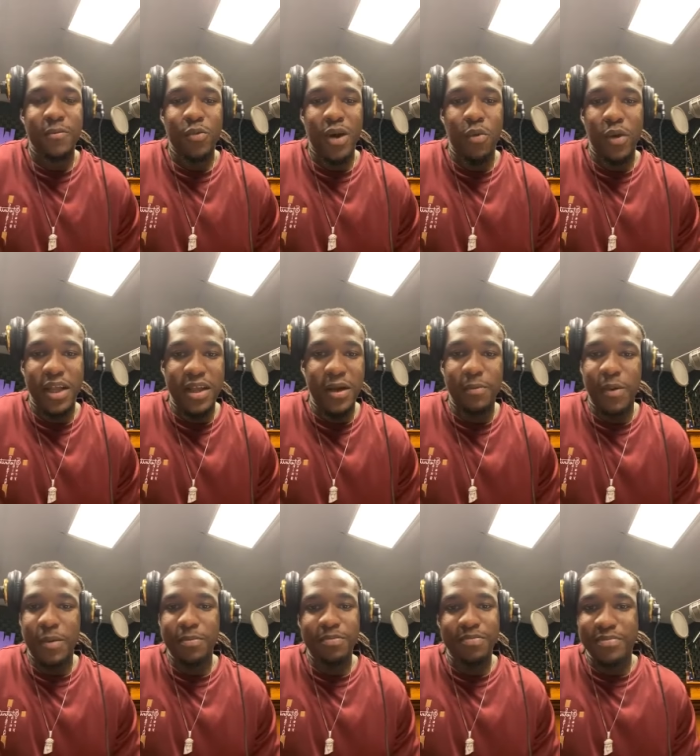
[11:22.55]
When I wake up,
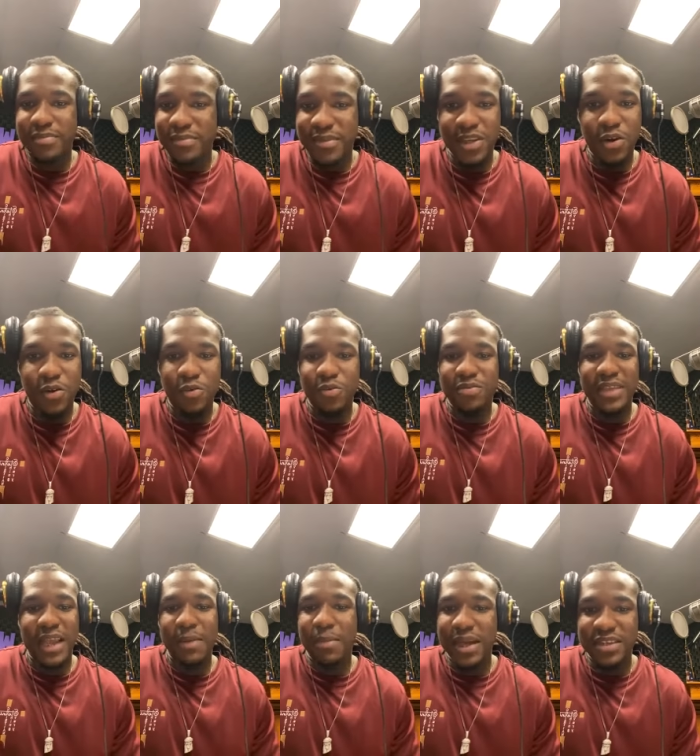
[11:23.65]
I'm, you know,
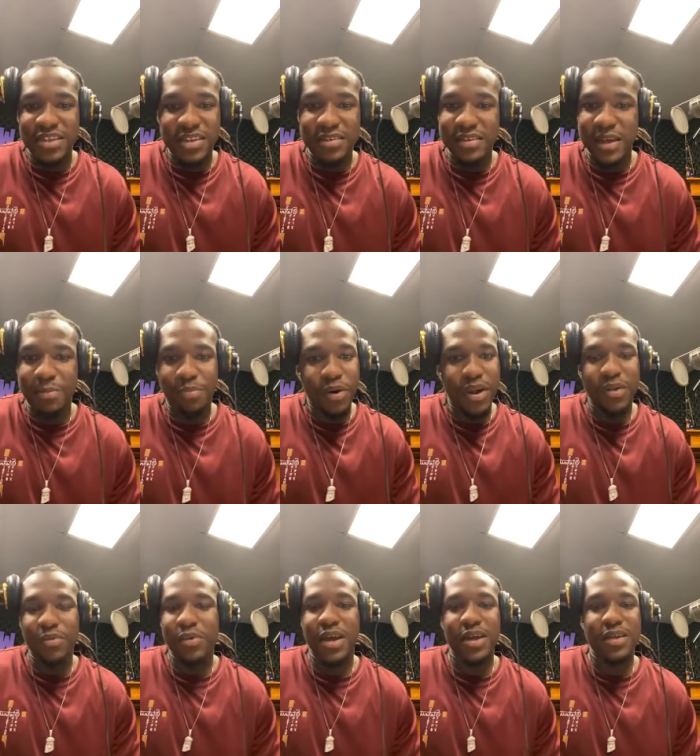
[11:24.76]
thinking about Jesus. I pray
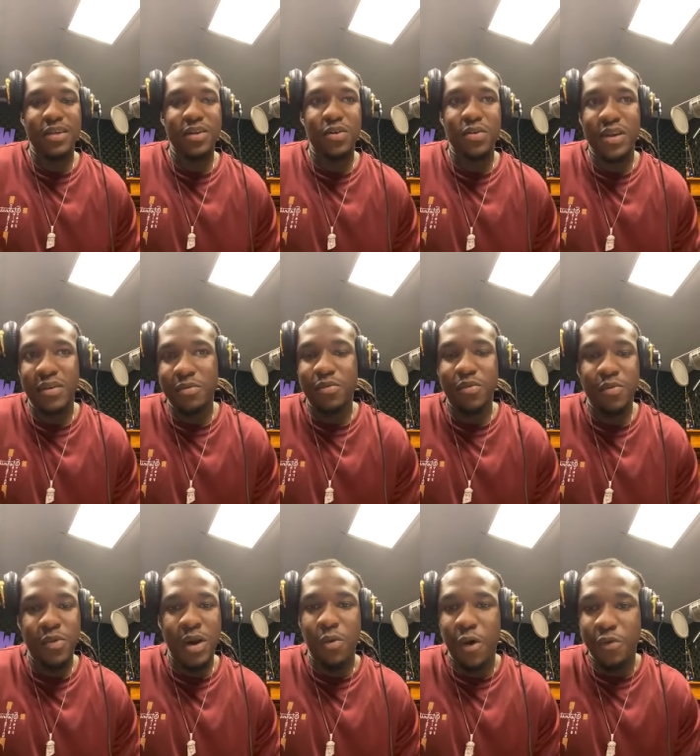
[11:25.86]
when I, you know, live.
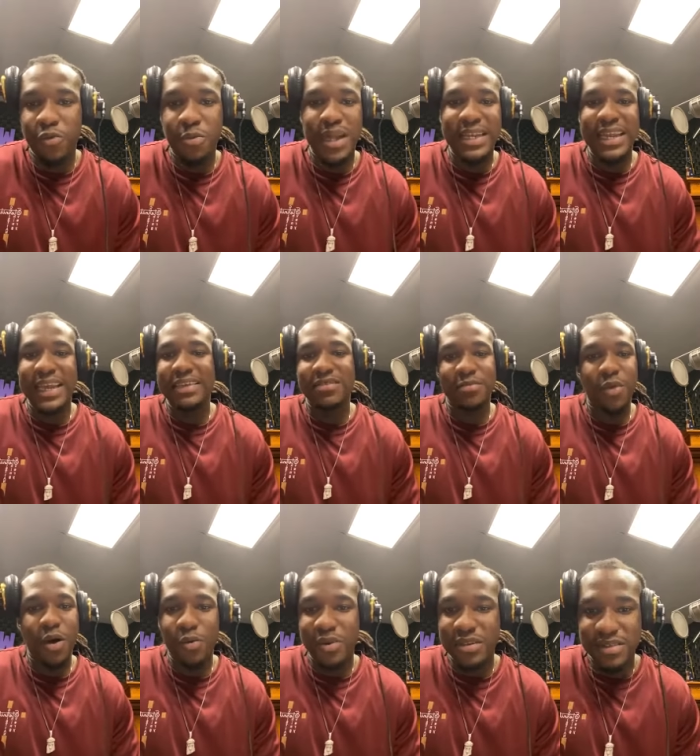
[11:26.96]
When I walk through my days, I'm
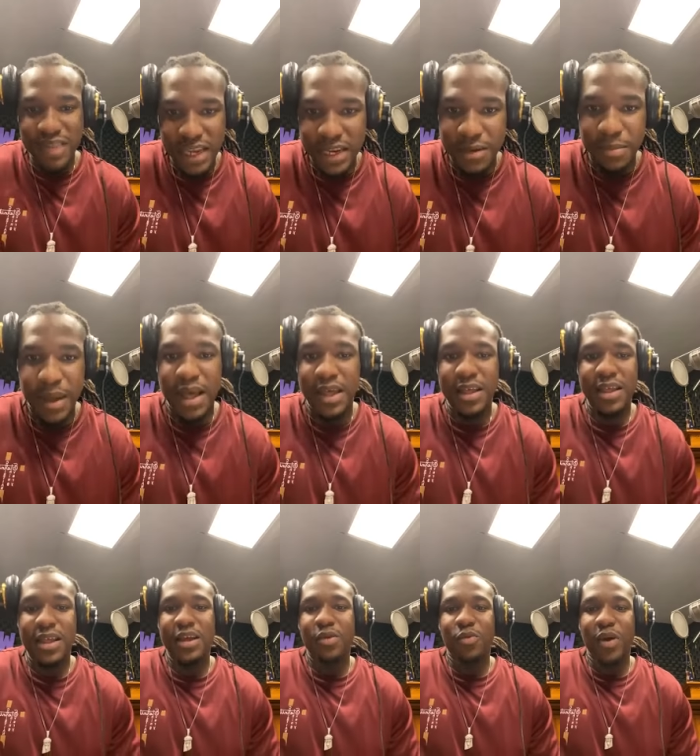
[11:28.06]
always thinking about
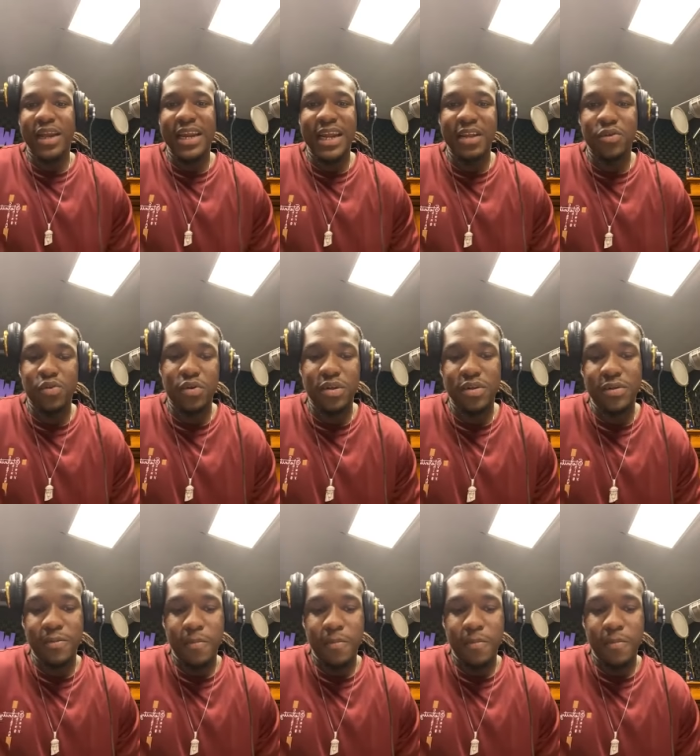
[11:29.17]
what can I do to